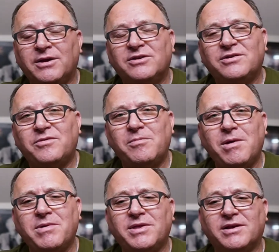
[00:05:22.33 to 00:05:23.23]
So
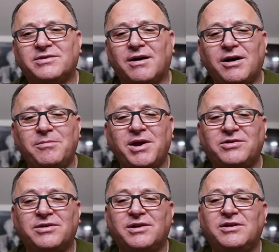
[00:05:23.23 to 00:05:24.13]
remember this,
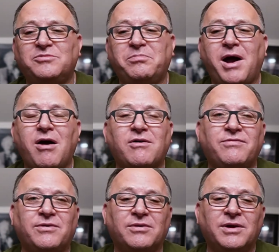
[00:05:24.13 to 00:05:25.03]
automation is
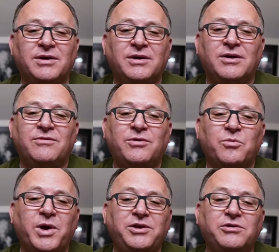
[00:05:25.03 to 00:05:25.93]
powerful for
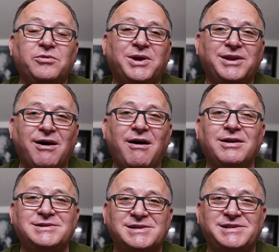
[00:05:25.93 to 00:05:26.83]
when you're doing
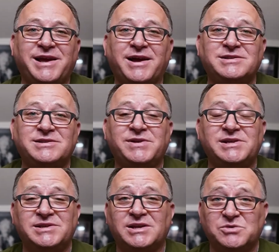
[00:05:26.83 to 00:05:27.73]
non-testing
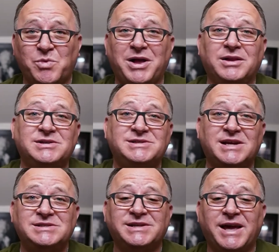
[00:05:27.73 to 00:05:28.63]
activities as well as
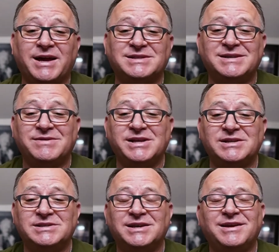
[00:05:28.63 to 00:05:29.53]
testing
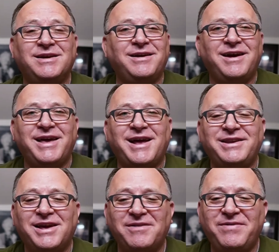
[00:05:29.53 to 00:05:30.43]
activities. And
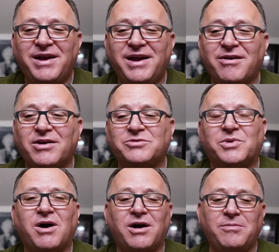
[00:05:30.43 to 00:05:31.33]
identify areas
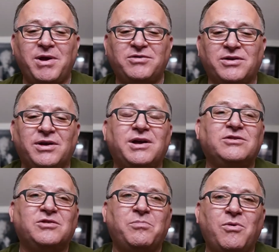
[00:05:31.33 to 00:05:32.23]
where automation can
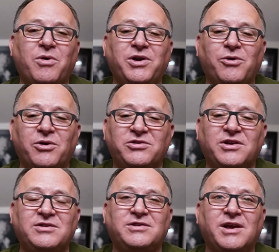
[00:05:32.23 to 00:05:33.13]
support your
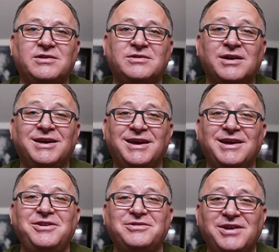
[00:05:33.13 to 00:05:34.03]
success
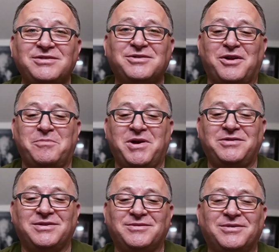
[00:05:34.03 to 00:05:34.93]
in your test
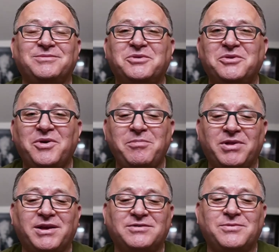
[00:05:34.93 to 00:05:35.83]
automation. It's a great
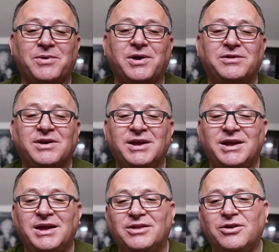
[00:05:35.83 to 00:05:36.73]
place for it.
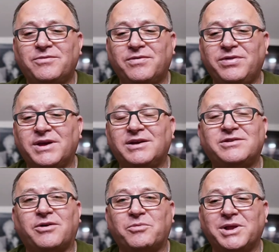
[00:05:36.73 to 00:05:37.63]
Look for things
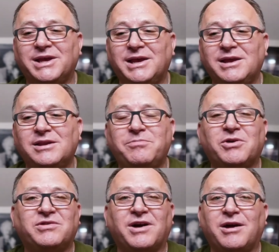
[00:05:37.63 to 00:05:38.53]
that are really eating up
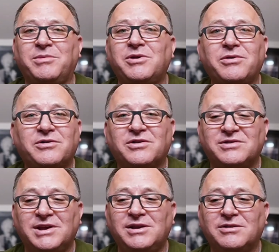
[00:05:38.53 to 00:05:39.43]
your time. They're
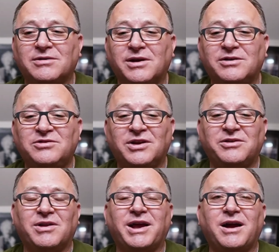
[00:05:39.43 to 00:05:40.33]
just eating your lunch and
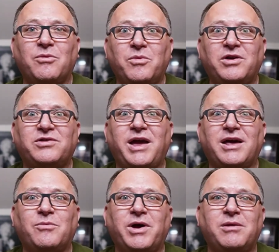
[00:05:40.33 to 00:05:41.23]
you're like, I wish I
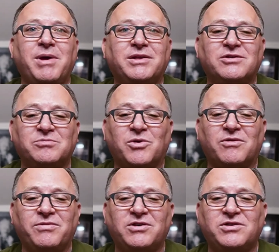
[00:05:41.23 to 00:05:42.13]
had a way to make this more
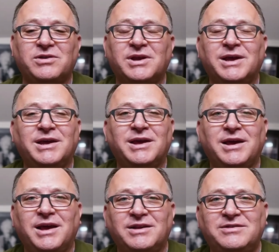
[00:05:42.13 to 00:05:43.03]
efficient.
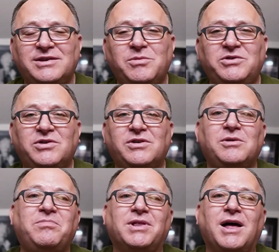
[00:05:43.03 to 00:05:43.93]
And see what you can
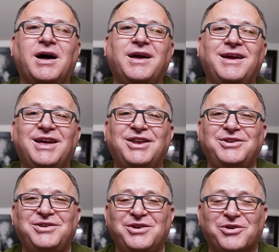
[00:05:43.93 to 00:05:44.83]
apply
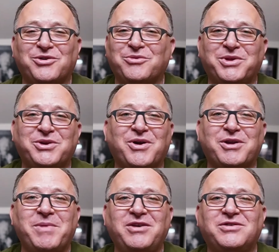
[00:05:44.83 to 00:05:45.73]
with your
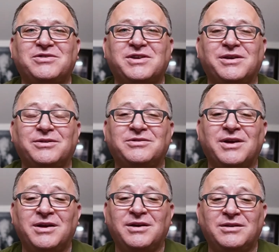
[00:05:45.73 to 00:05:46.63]
automation skills
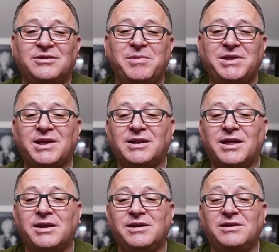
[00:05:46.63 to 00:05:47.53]
to make that a
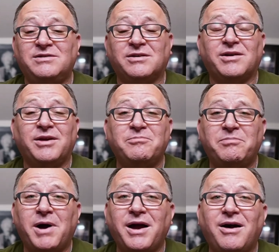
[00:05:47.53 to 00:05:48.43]
lot easier. And
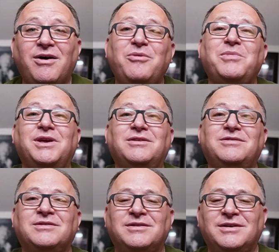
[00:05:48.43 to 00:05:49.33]
by all
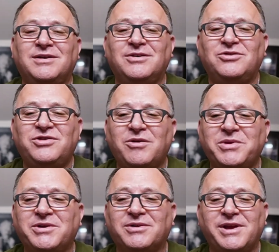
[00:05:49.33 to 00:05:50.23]
means, share
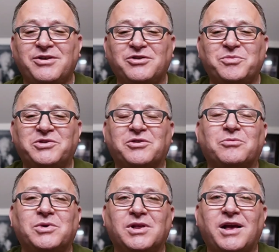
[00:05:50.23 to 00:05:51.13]
with your leaders what you're
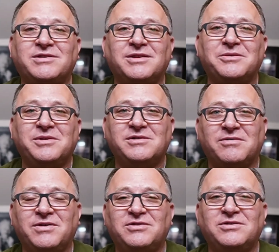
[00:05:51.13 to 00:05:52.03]
realizing through these
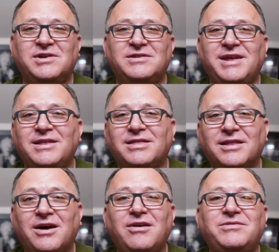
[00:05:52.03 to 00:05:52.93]
efficiencies. They
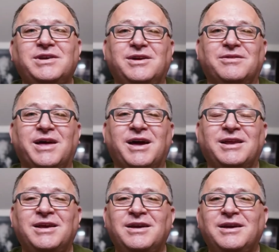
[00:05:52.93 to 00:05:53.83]
love to hear
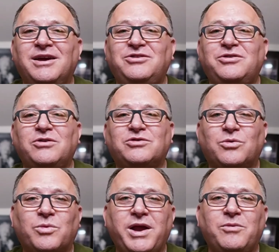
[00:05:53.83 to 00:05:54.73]
that. It shows
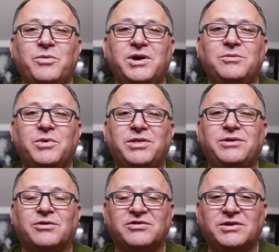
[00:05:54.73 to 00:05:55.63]
great win
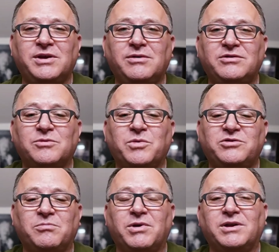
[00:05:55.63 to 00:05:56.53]
with your skills and
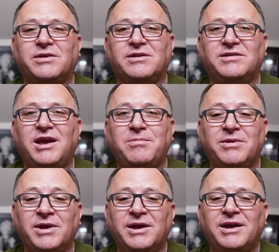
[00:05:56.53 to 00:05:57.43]
what you bring to the
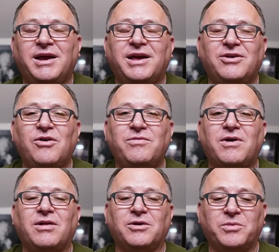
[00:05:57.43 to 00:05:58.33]
table. And
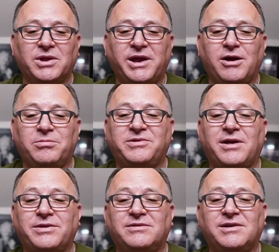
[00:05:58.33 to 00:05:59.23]
overall, it really helps
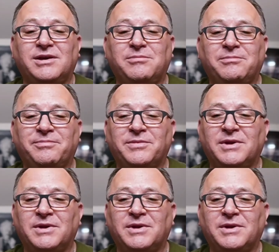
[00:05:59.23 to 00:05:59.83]
out the team.